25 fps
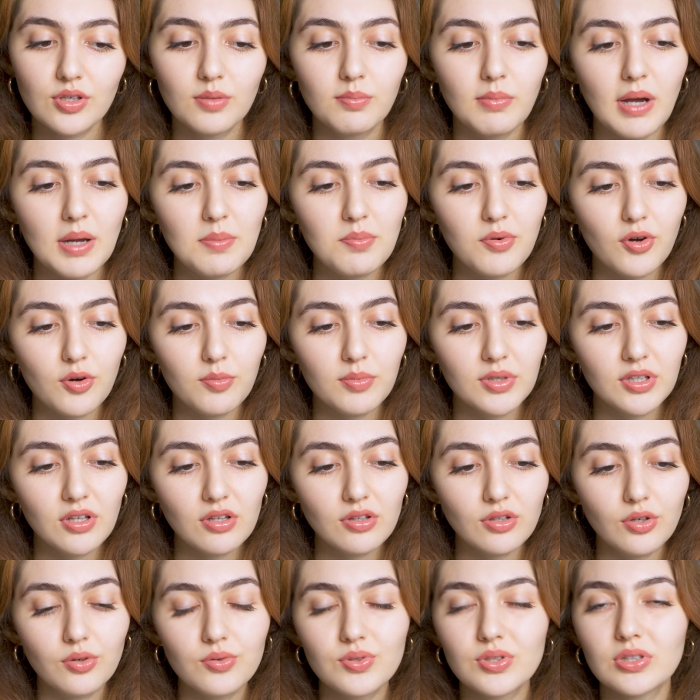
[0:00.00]
My permanent
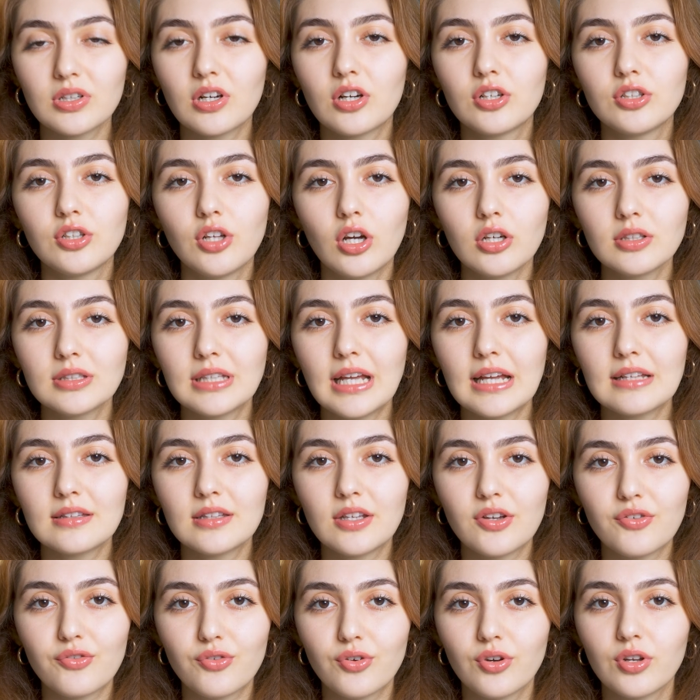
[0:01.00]
notes are not that
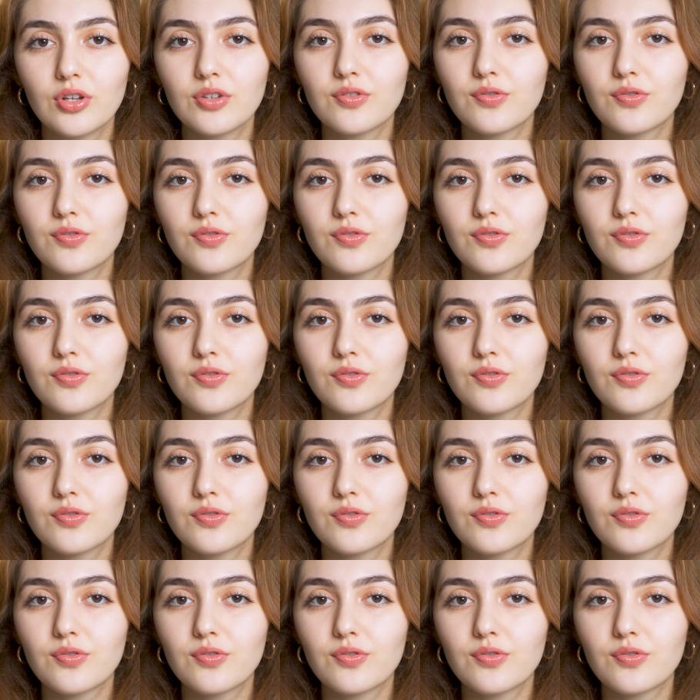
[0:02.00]
different